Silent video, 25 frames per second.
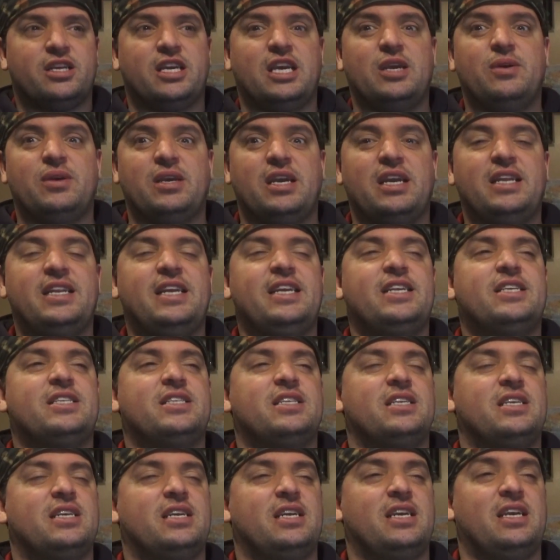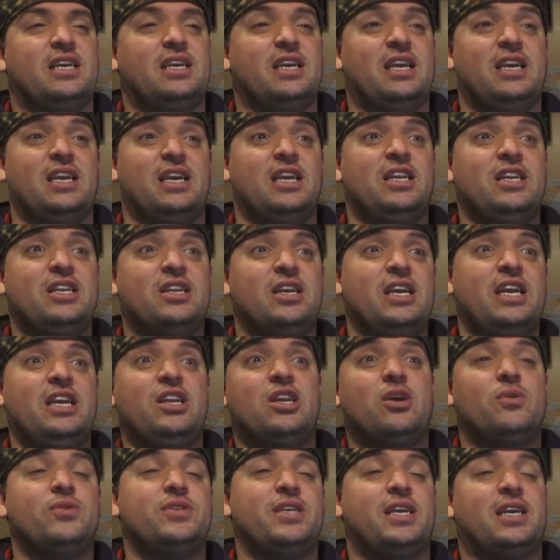needs he
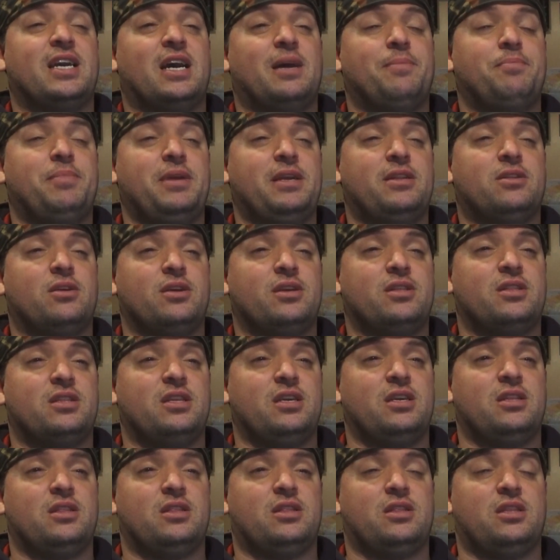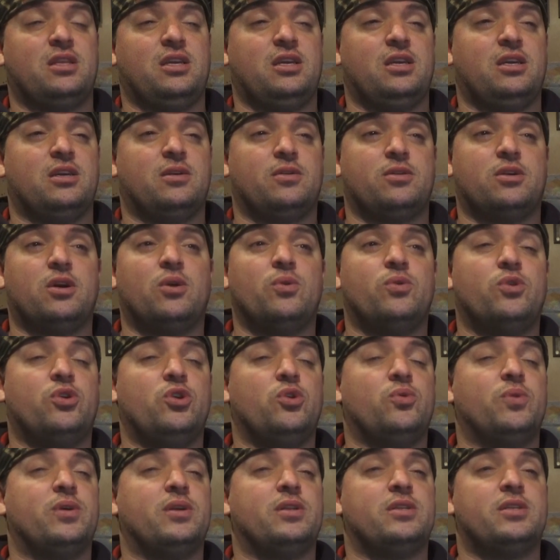knows he can't beat like the
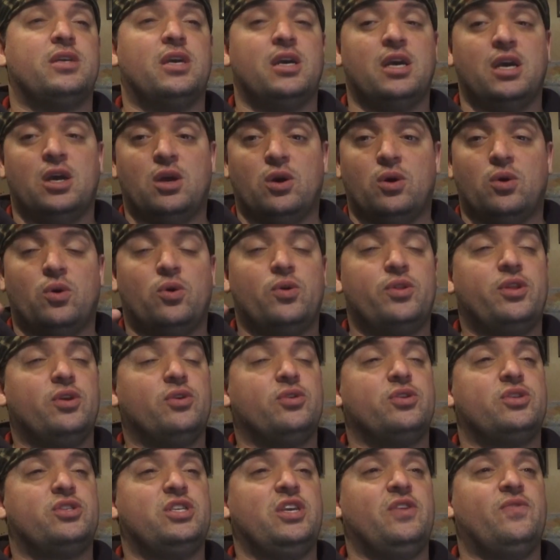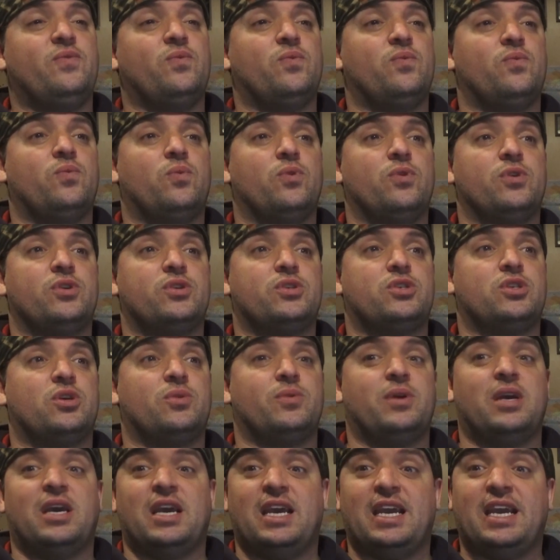Goku and all the other Z warriors, so
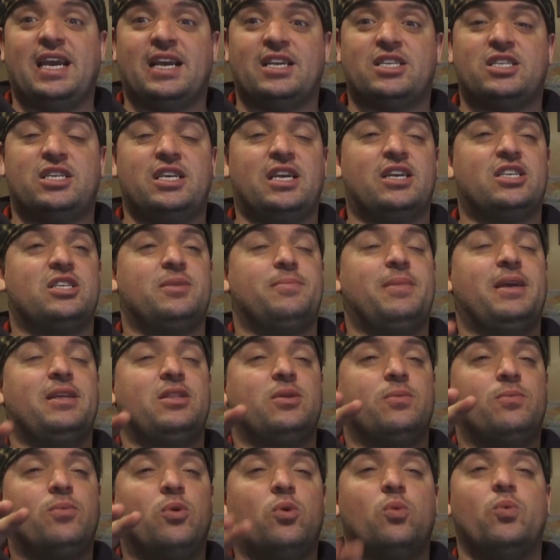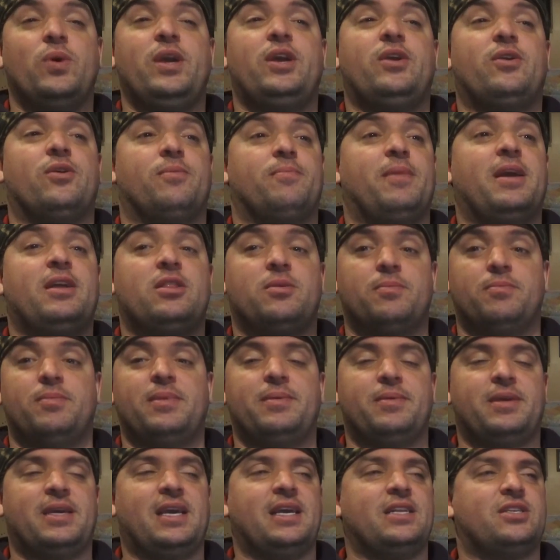he has to make them more weaker, make them
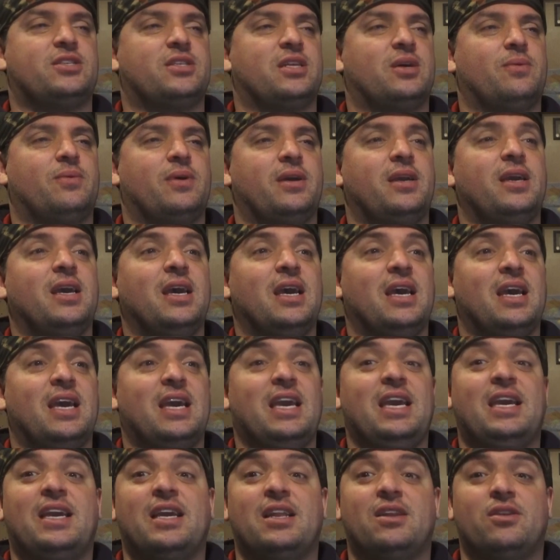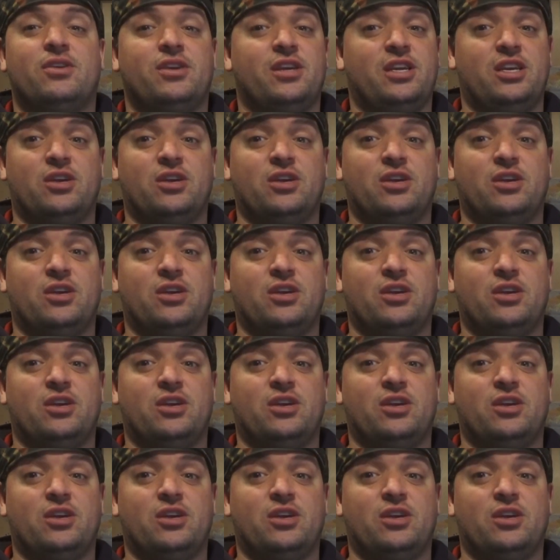kids. That way he can like